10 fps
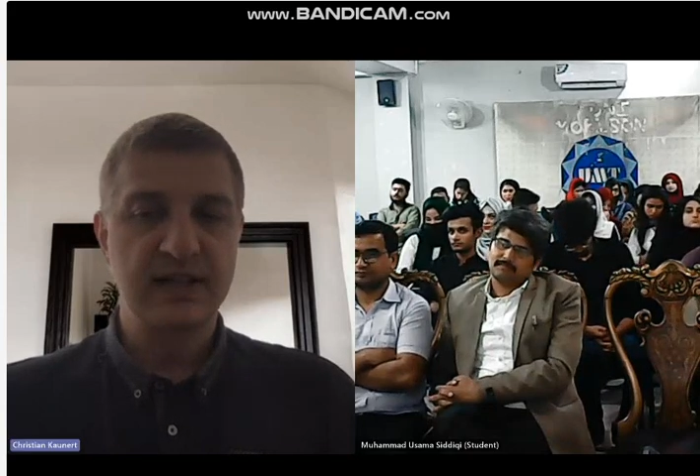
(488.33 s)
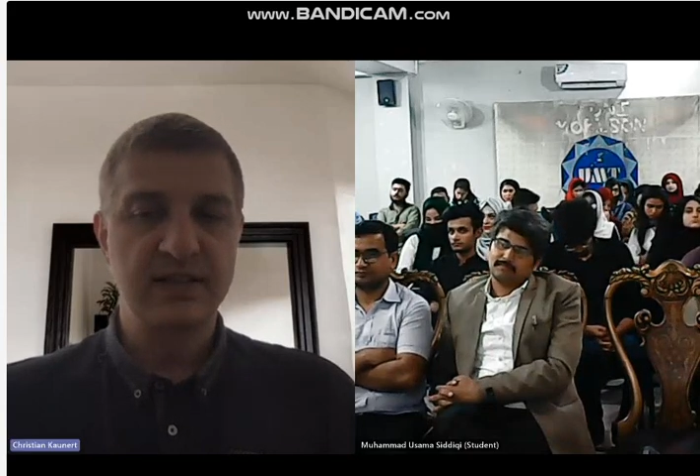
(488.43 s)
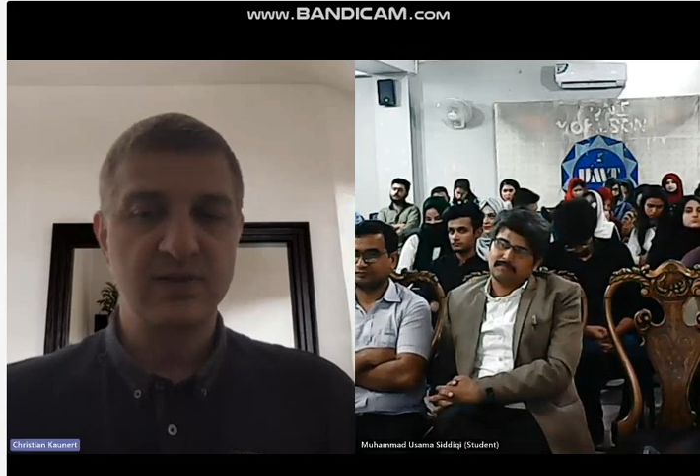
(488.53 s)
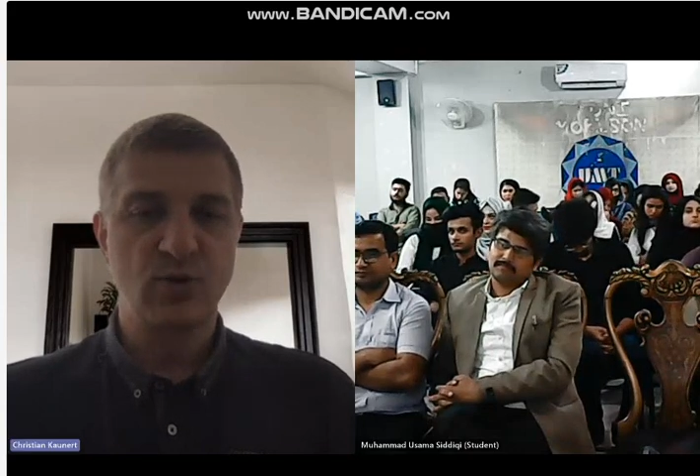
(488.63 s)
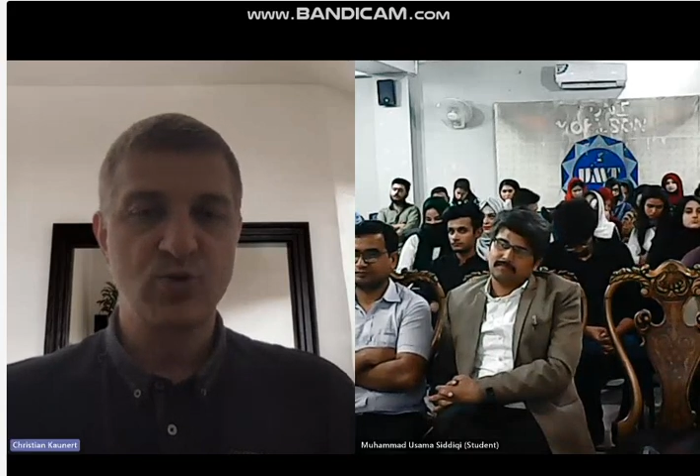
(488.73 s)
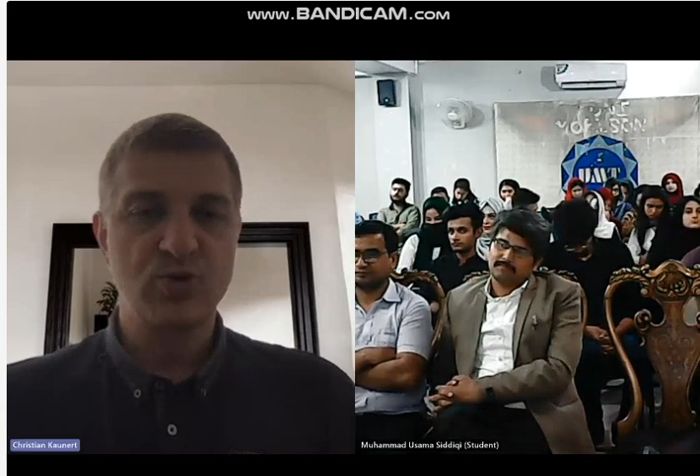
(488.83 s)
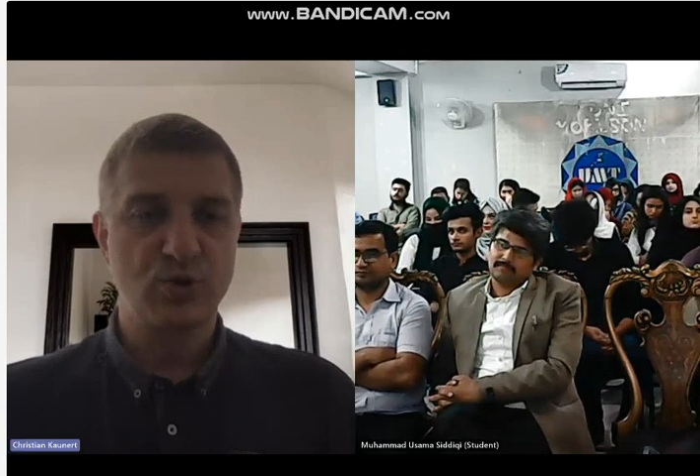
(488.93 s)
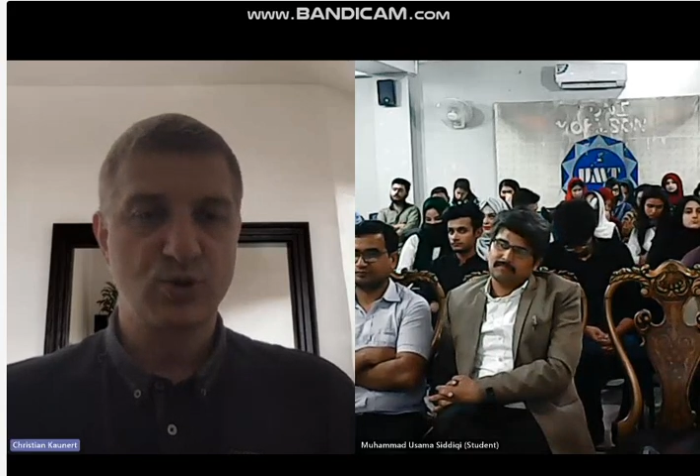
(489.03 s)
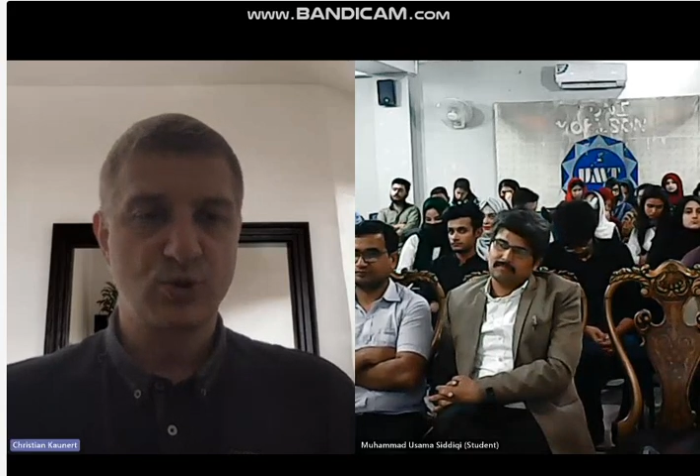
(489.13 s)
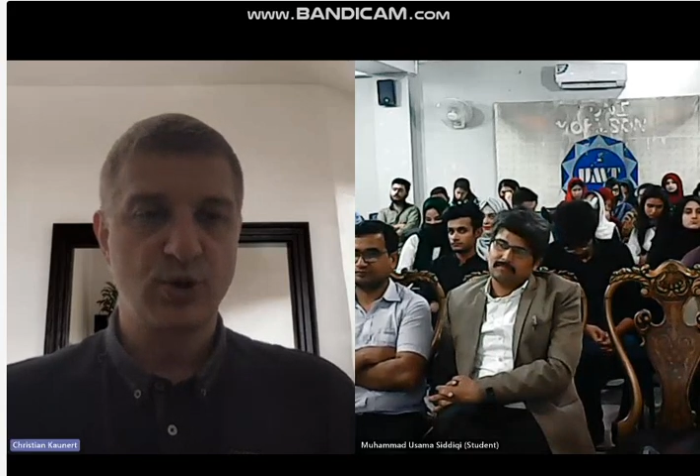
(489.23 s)
that is
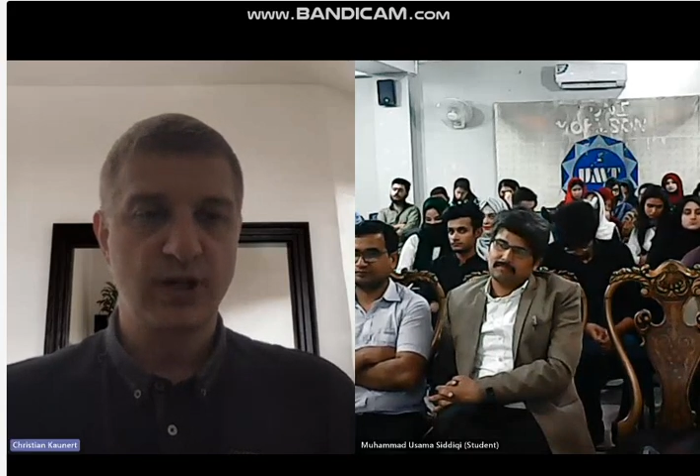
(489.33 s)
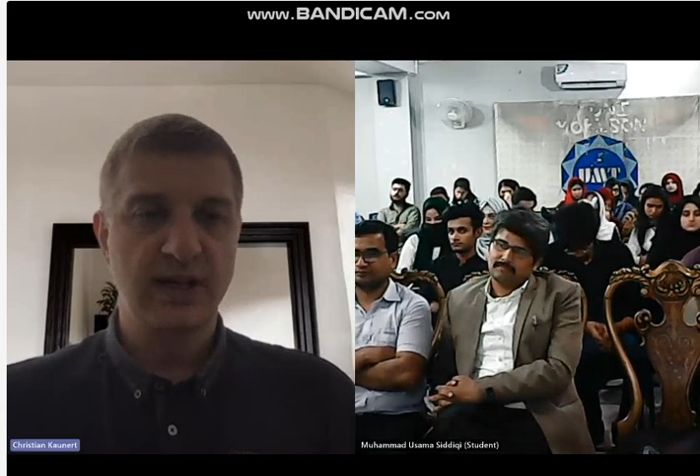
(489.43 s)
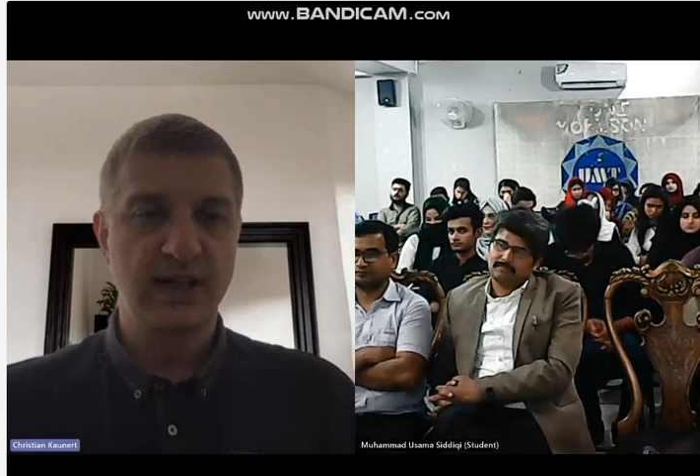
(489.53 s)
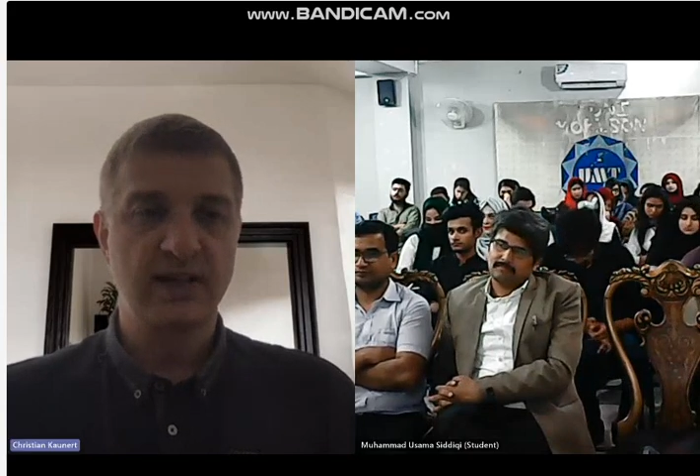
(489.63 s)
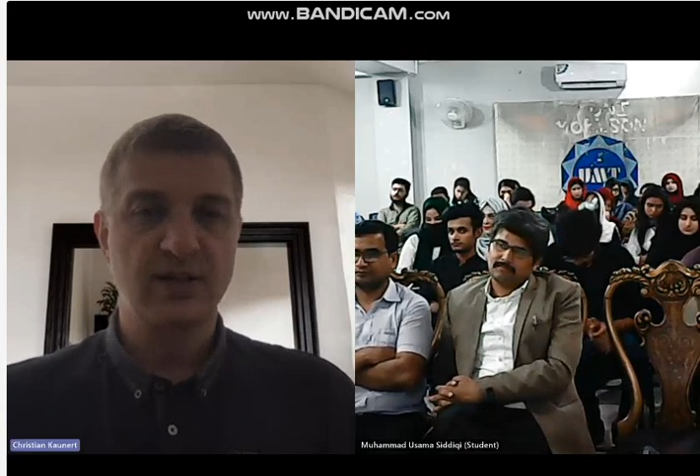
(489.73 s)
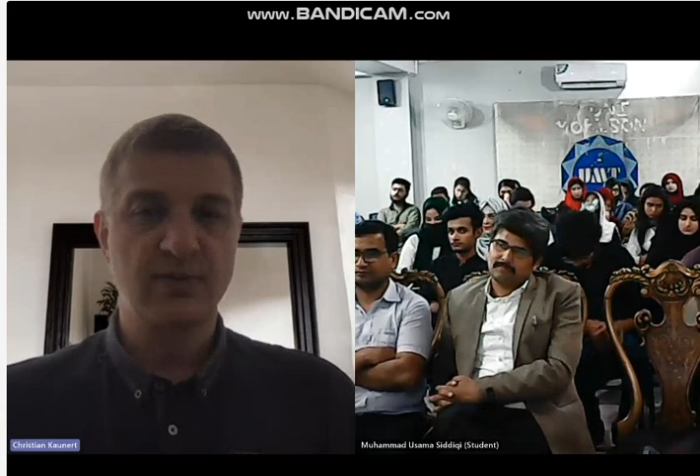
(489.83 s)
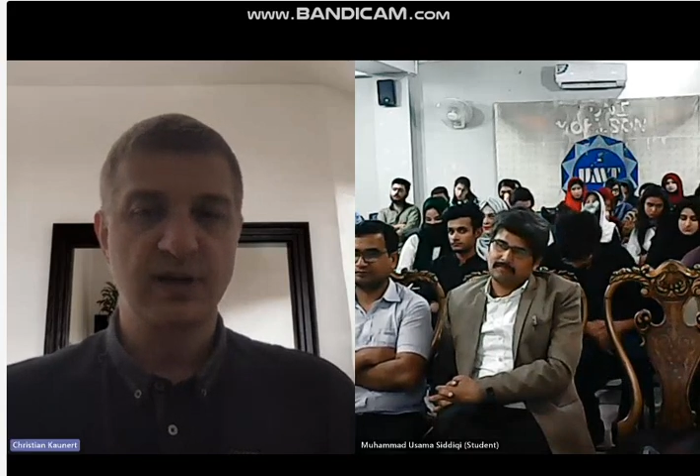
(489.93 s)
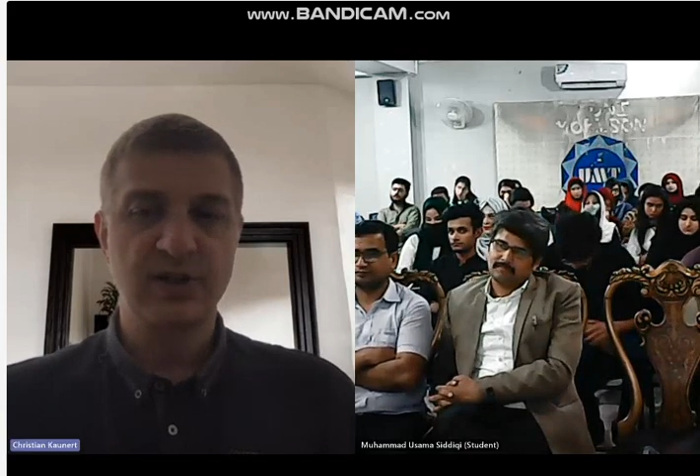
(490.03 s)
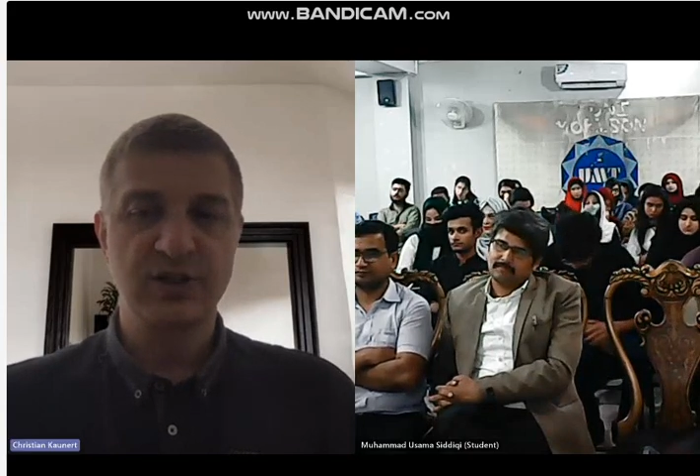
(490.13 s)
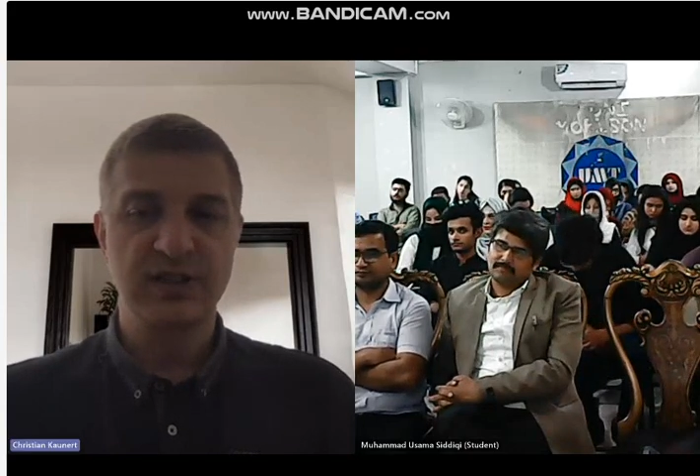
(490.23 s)
also going in that
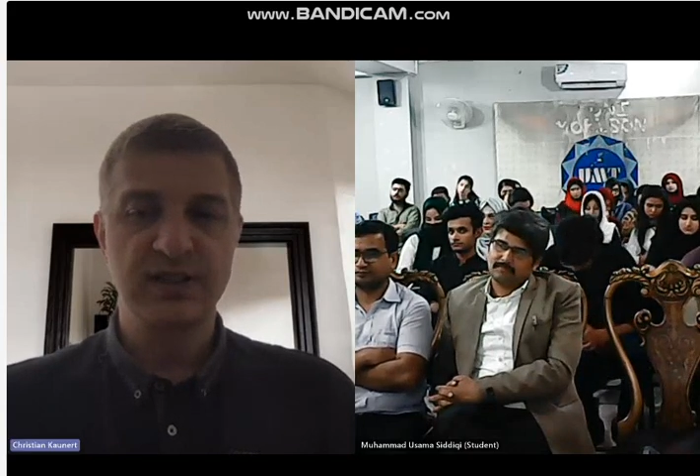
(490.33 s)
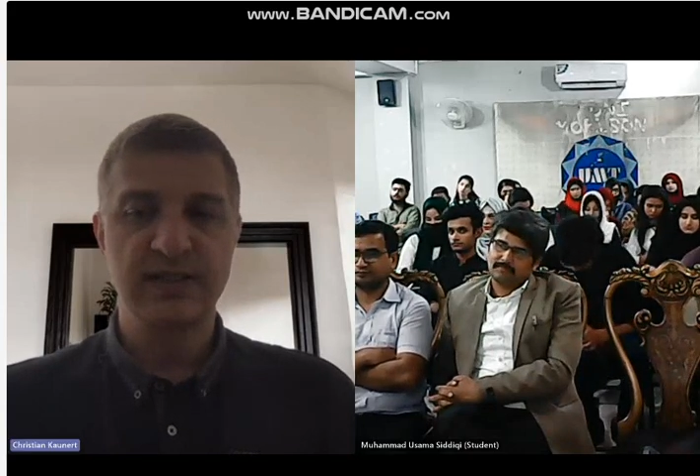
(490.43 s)
direction.